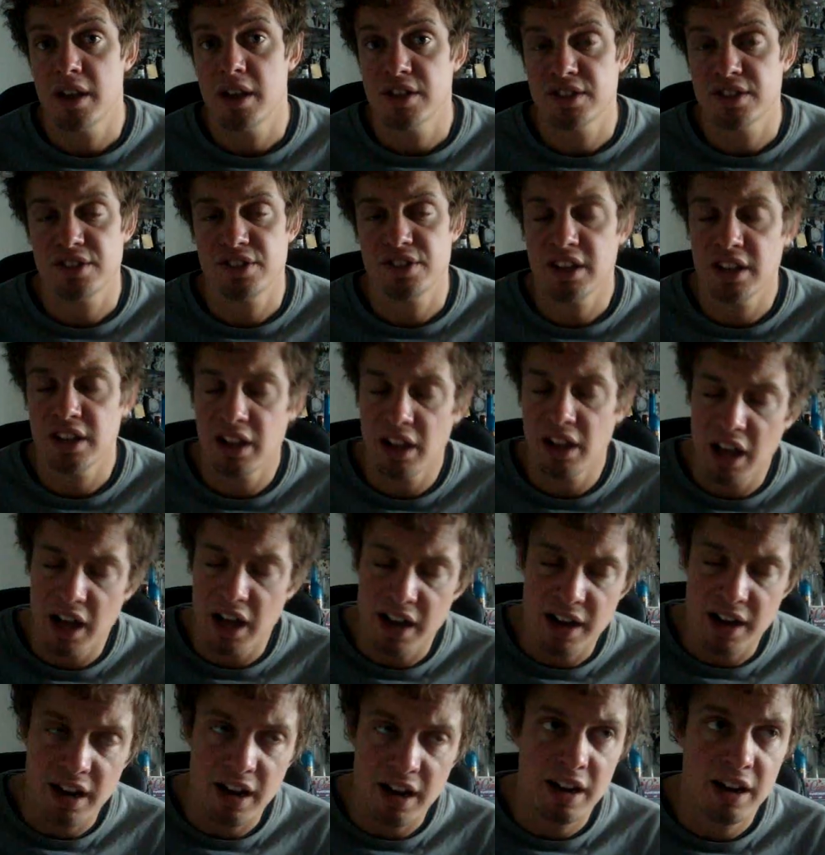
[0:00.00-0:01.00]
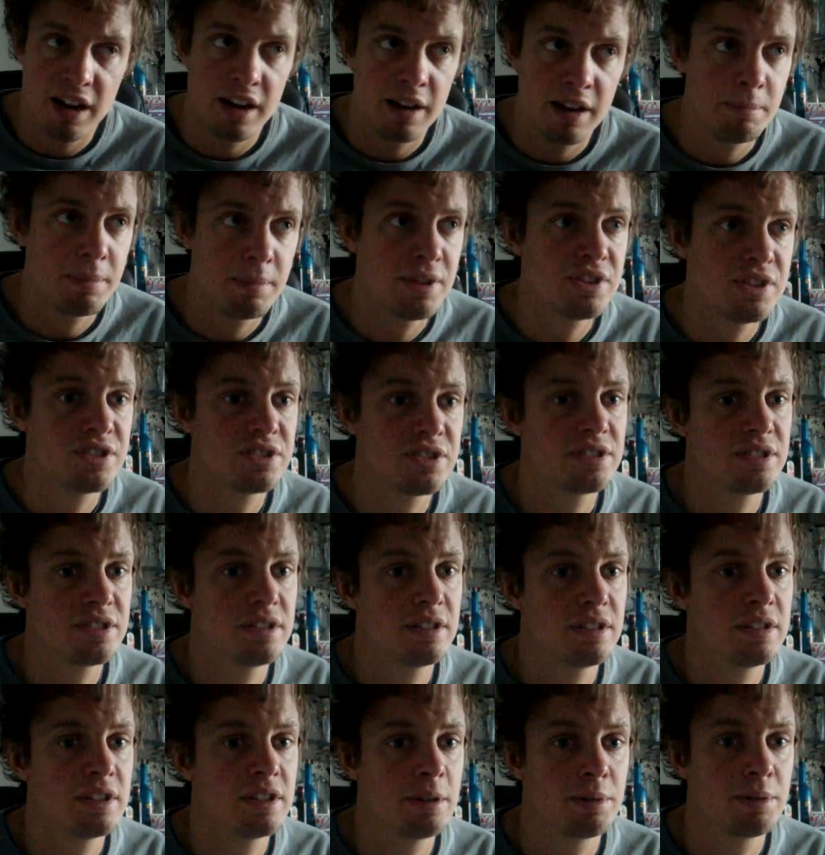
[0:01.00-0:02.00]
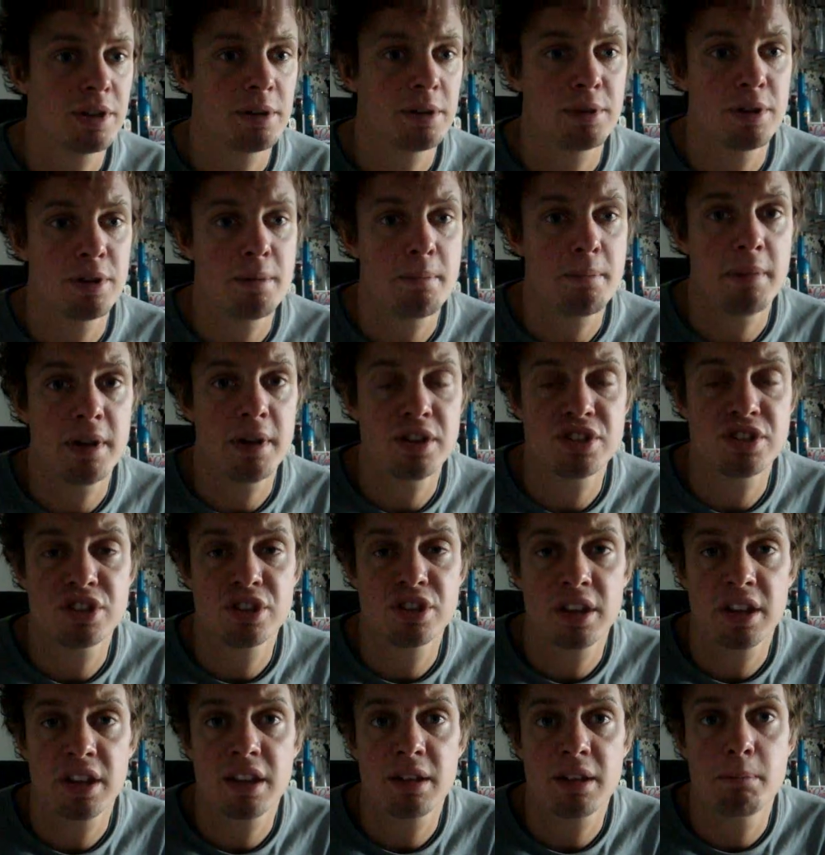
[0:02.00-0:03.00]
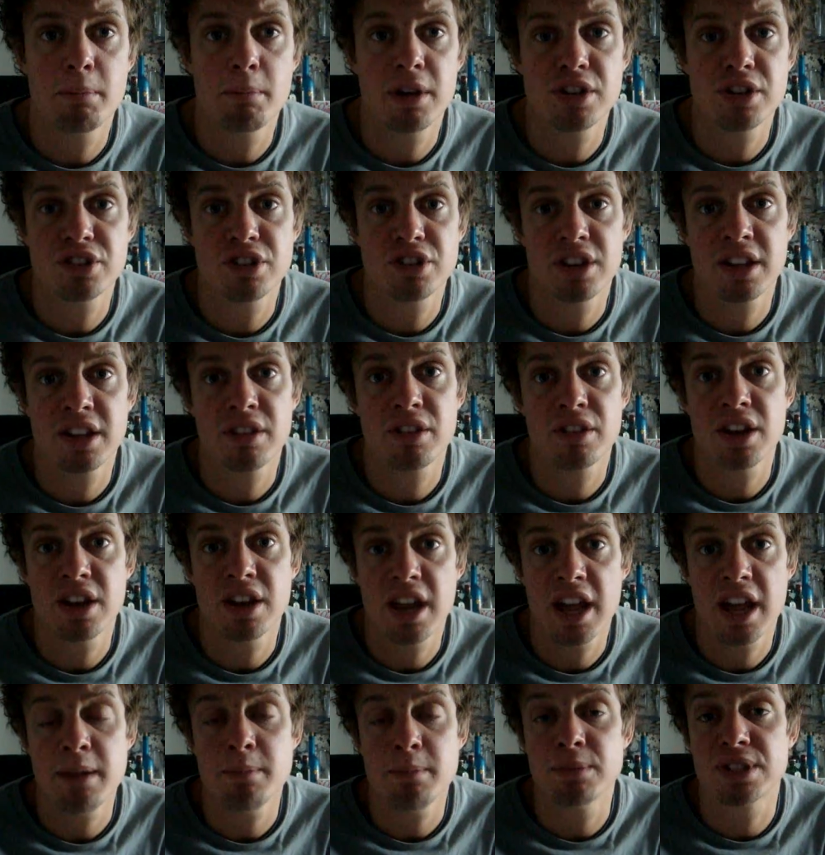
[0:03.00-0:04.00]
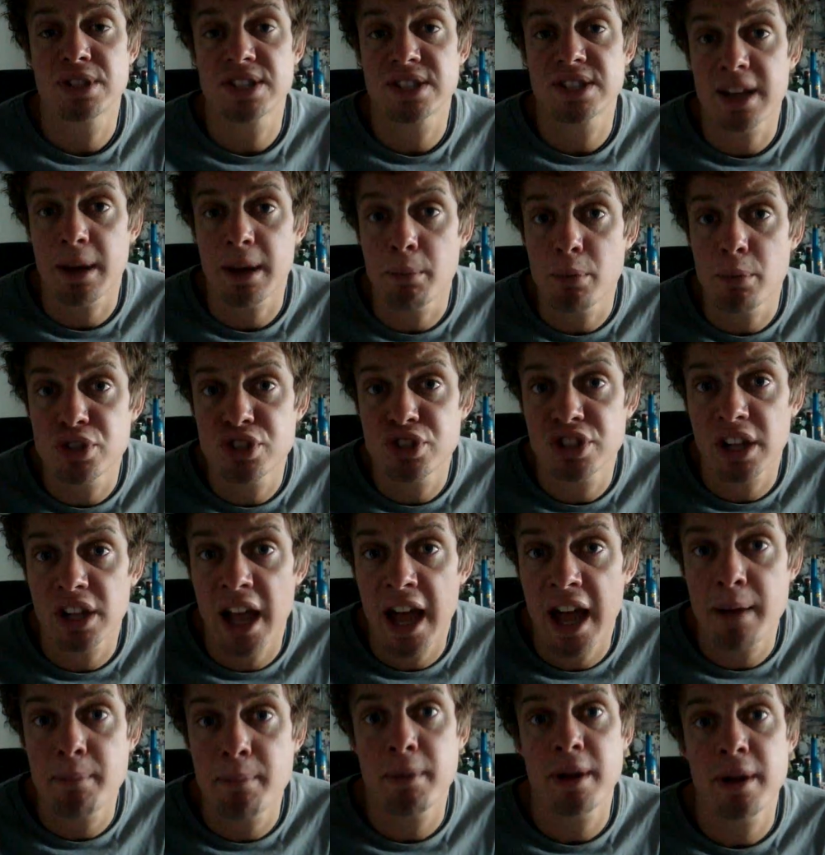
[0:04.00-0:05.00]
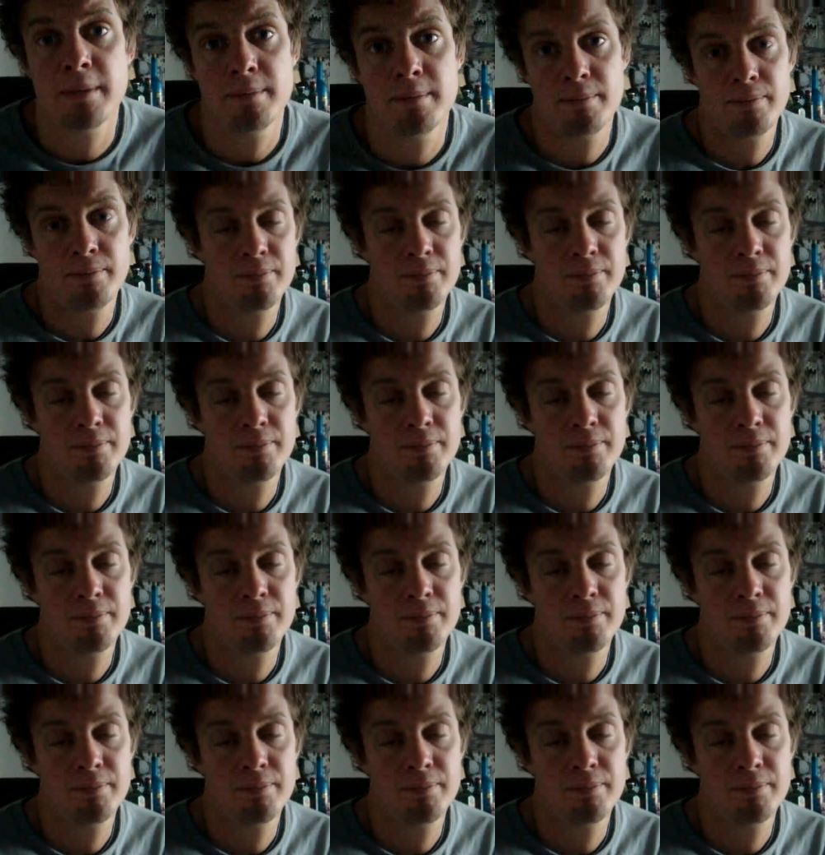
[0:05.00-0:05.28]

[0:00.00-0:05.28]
Still, I missed WWE mentioning the name SummerSlam.